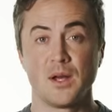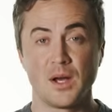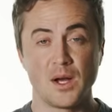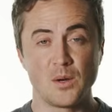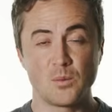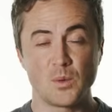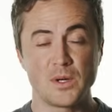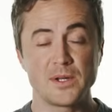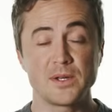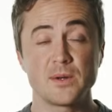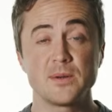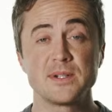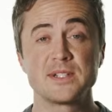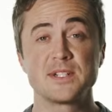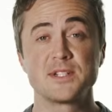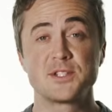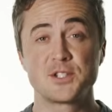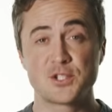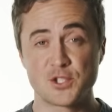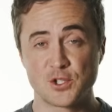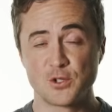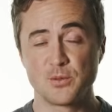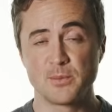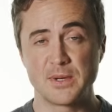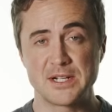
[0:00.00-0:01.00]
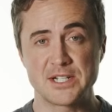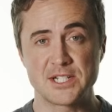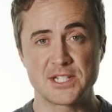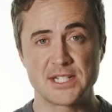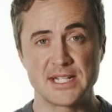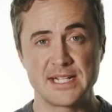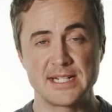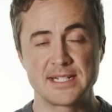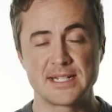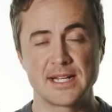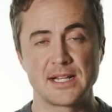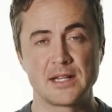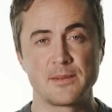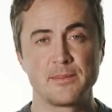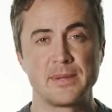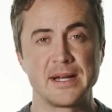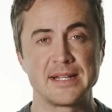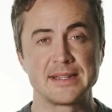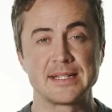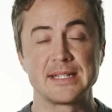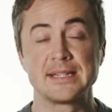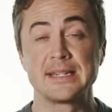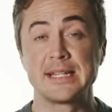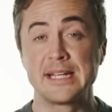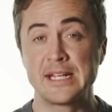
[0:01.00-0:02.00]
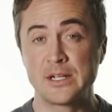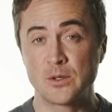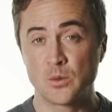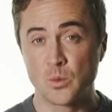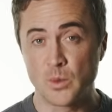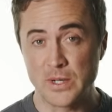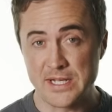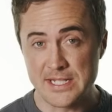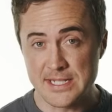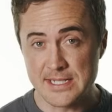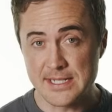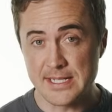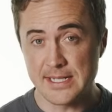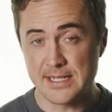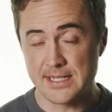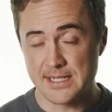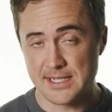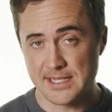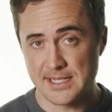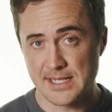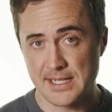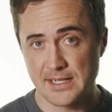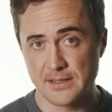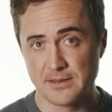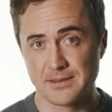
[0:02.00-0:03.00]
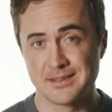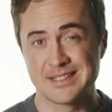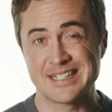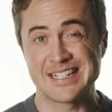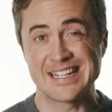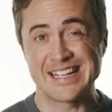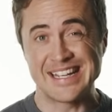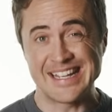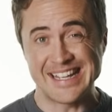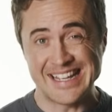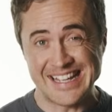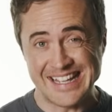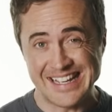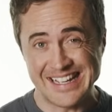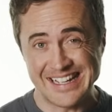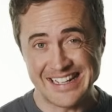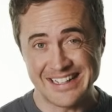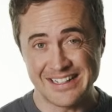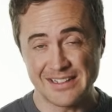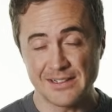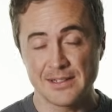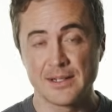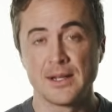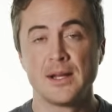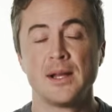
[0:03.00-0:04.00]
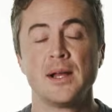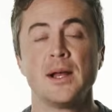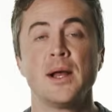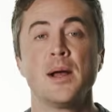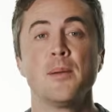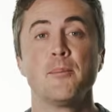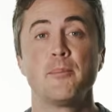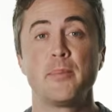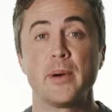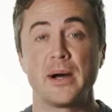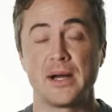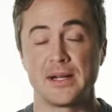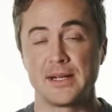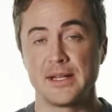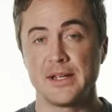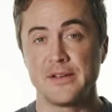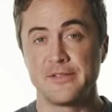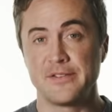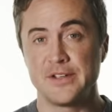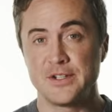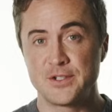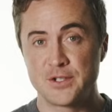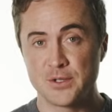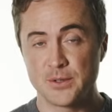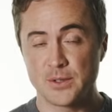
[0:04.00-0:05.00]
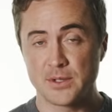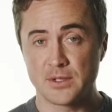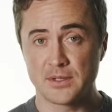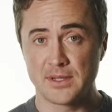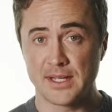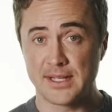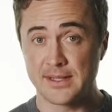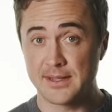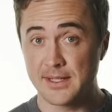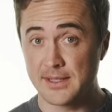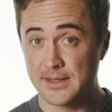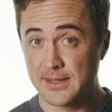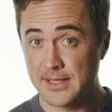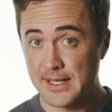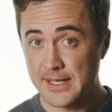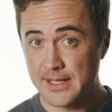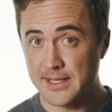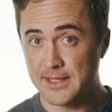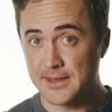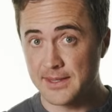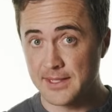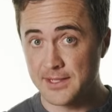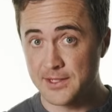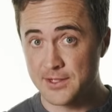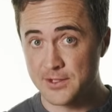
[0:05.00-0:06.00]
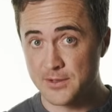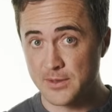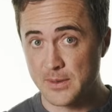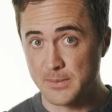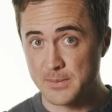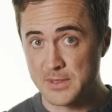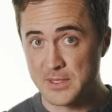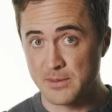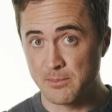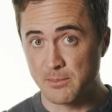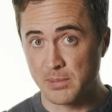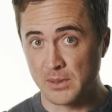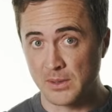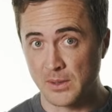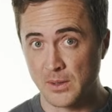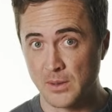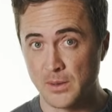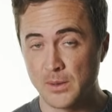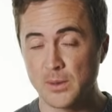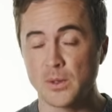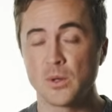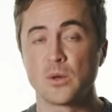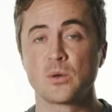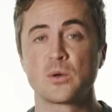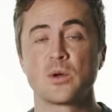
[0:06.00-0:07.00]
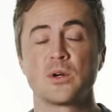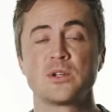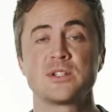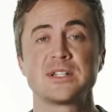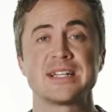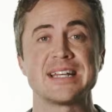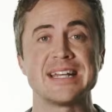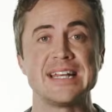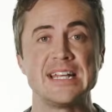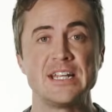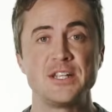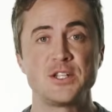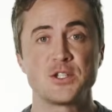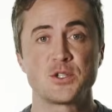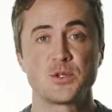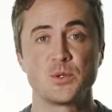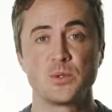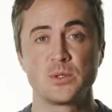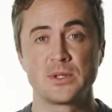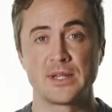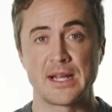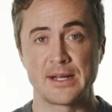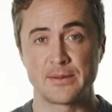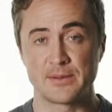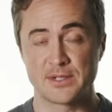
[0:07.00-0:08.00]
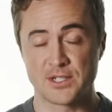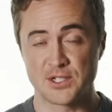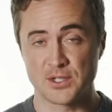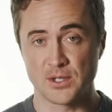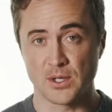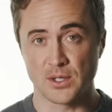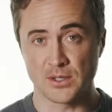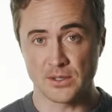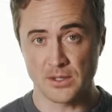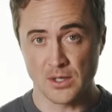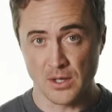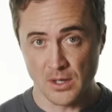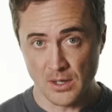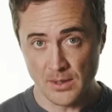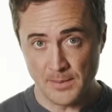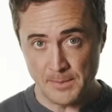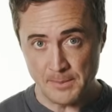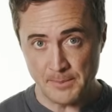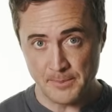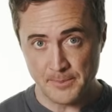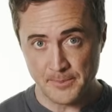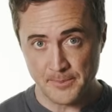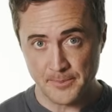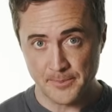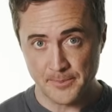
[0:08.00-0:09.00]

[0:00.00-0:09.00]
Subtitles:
I won't go into too much detail about the linguistic skills here, but if you do click the link in the description below, or go to e2language.com,